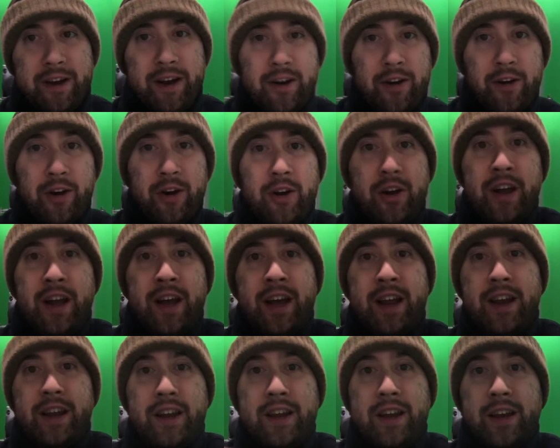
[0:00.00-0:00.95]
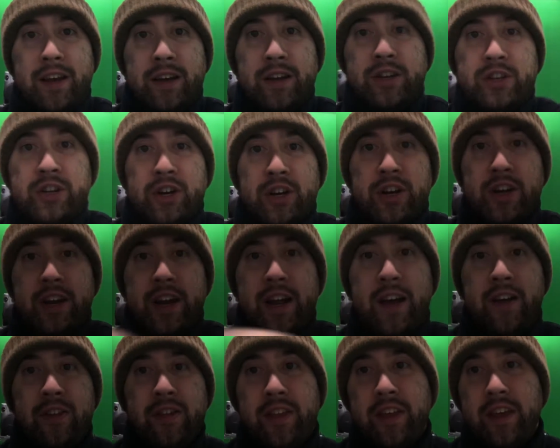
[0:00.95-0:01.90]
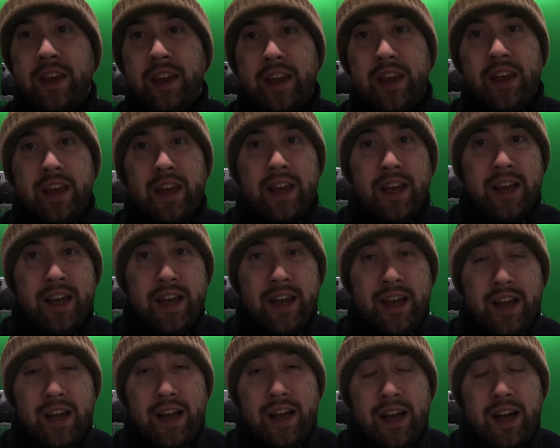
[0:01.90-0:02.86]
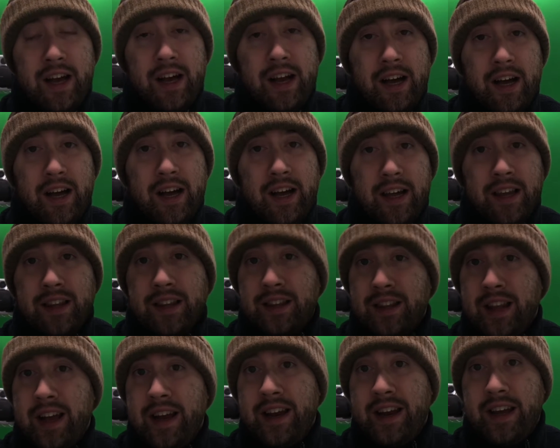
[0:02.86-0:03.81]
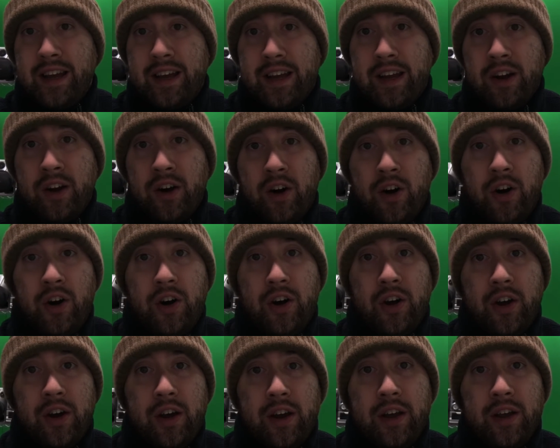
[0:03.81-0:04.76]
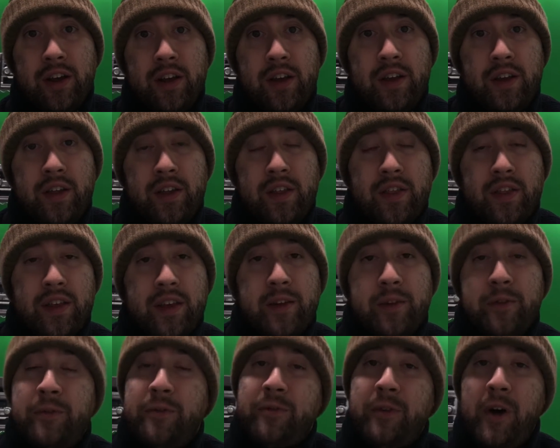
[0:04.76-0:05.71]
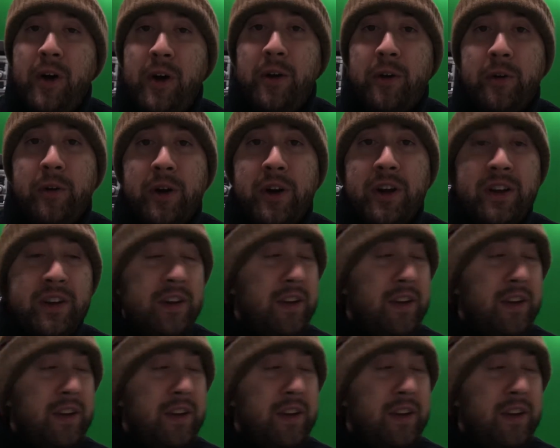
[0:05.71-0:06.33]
I'll go ahead and turn down the lighting on the phone.